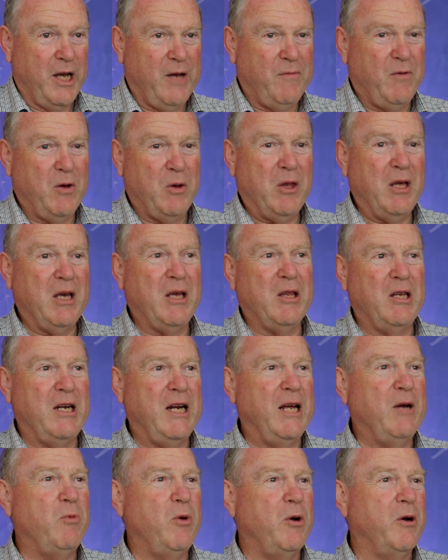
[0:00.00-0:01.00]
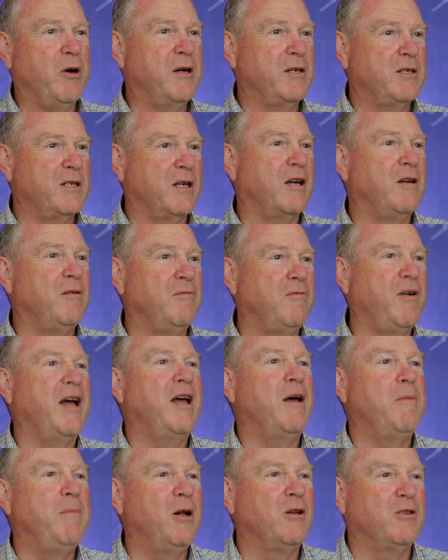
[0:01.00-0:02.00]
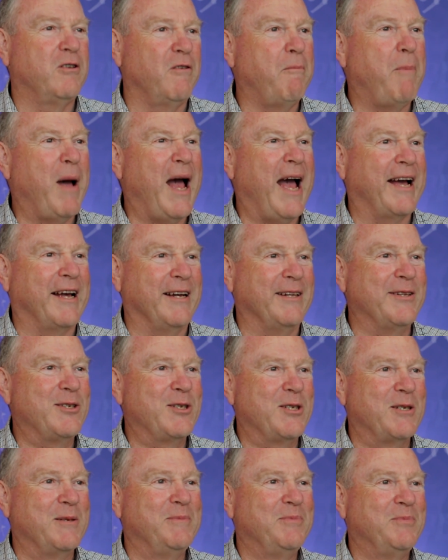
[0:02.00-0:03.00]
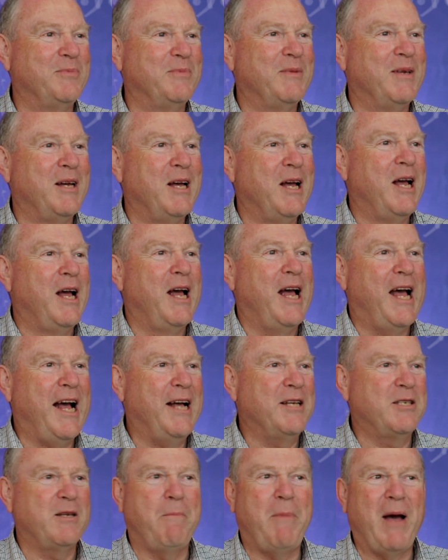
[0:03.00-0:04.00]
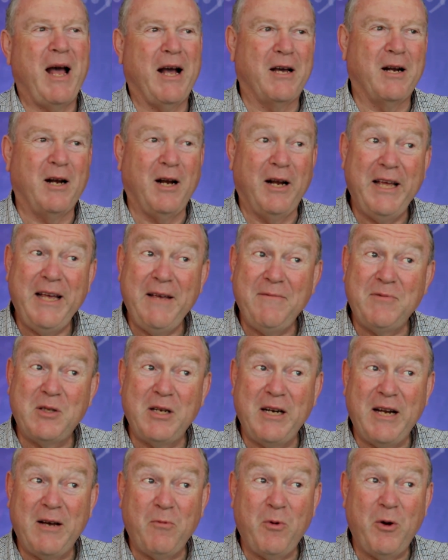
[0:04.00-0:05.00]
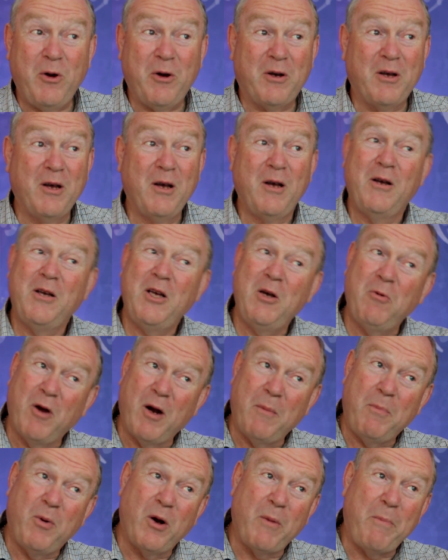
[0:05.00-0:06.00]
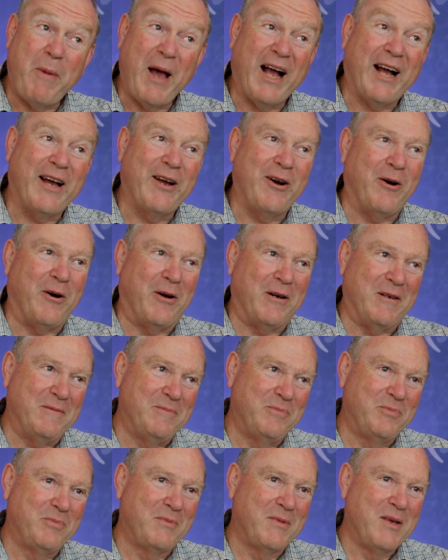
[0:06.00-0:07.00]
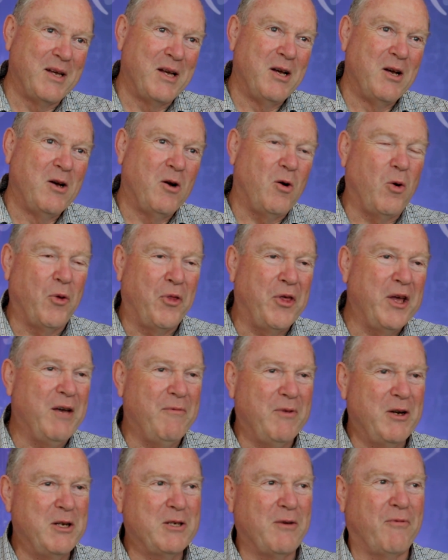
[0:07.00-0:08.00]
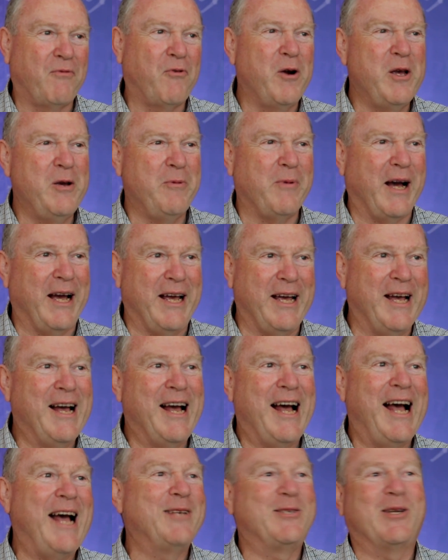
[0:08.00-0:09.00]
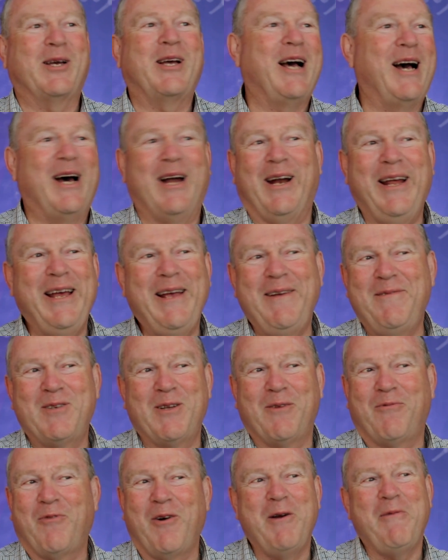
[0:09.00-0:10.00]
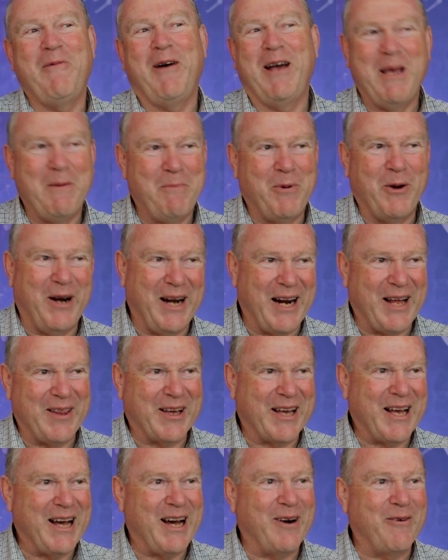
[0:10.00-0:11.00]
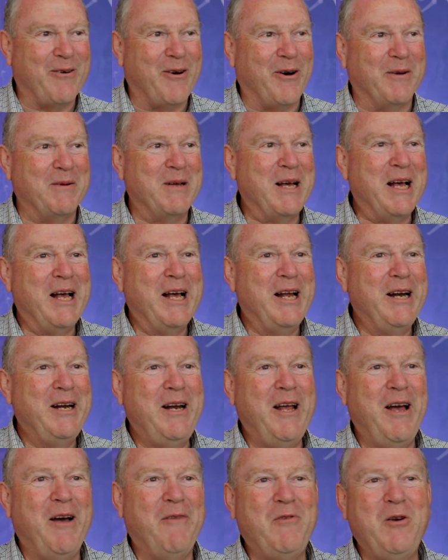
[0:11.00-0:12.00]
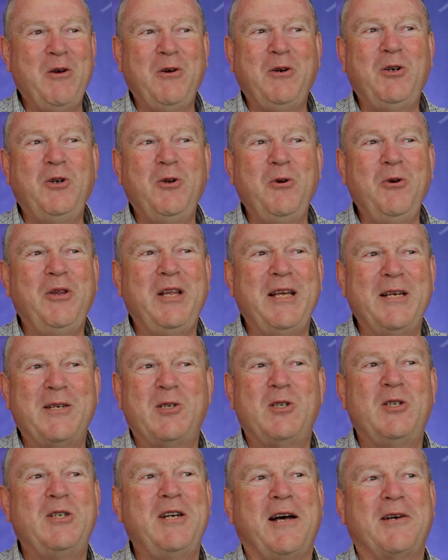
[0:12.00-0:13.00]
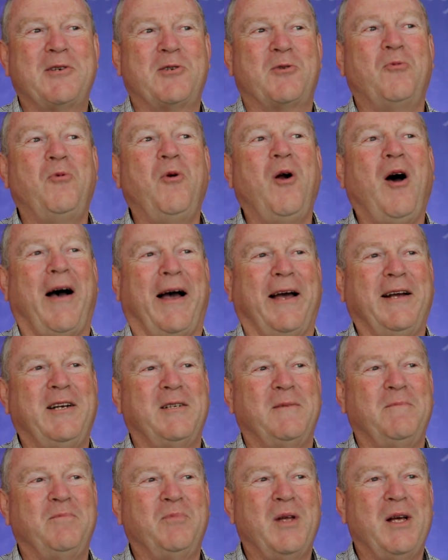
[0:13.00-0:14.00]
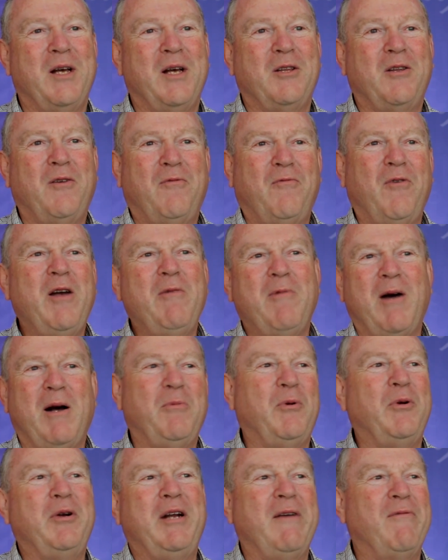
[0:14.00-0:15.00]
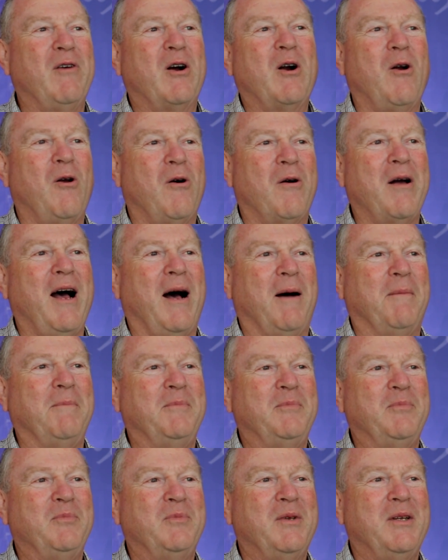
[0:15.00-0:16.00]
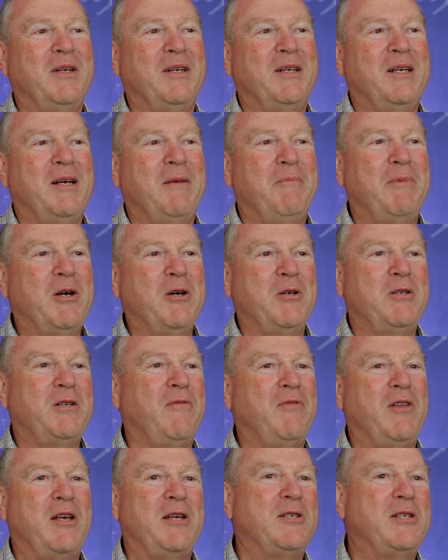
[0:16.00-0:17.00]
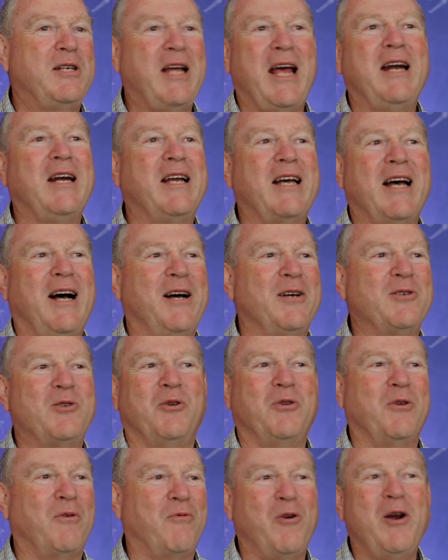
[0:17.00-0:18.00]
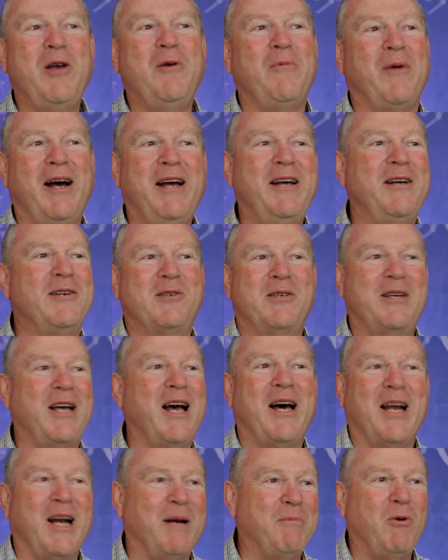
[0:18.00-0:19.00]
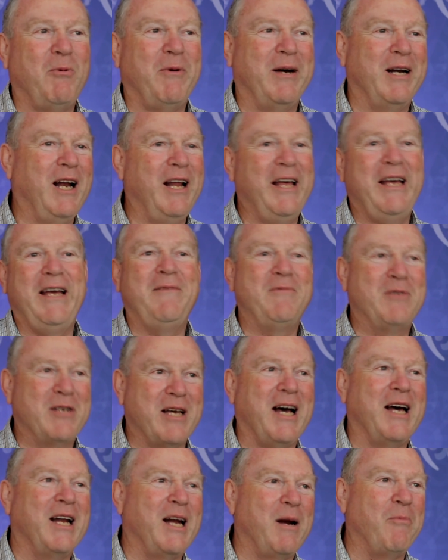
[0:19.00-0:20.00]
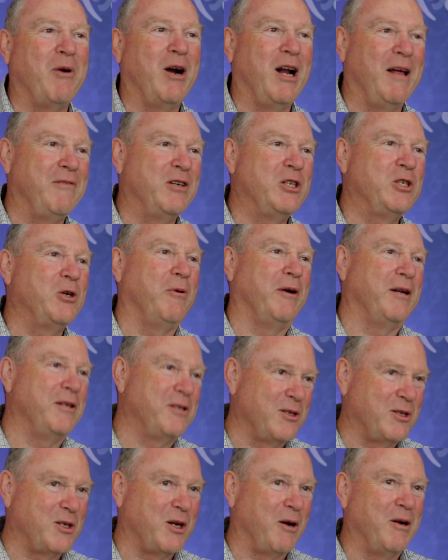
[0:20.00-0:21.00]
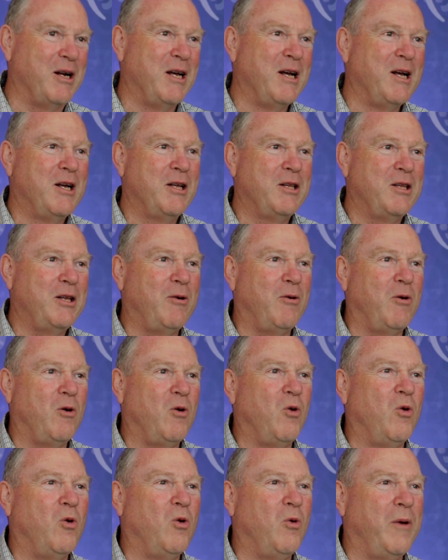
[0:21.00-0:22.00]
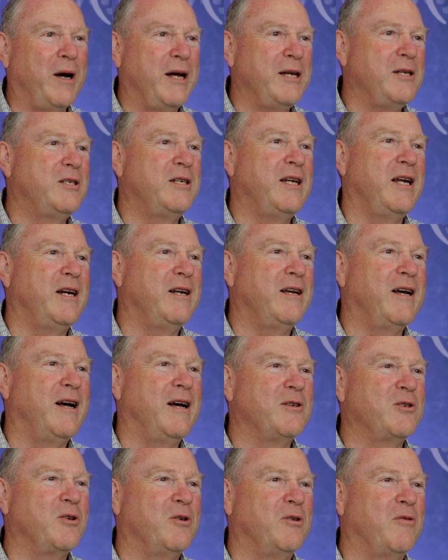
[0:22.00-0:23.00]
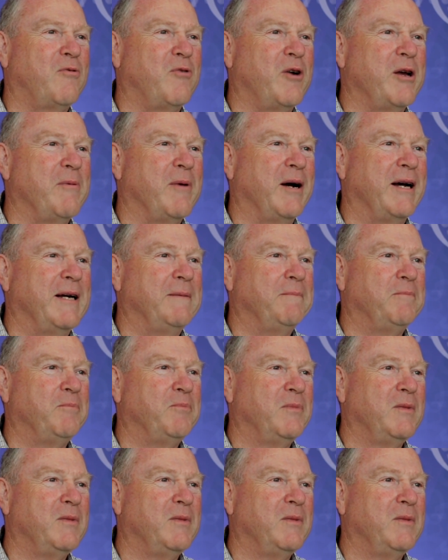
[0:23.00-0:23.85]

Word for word: If you think of the network as a conveyor belt of packets, as a packet leaves the network, you want to put a packet on. Or think of it as a freeway. As a car leaves the freeway, you put another car on. Now, if you do this just right, the freeway will never clog up. Because if there's ten cars on the freeway, as car number one leaves, car number eleven joins, and so on. There are always ten cars on the freeway.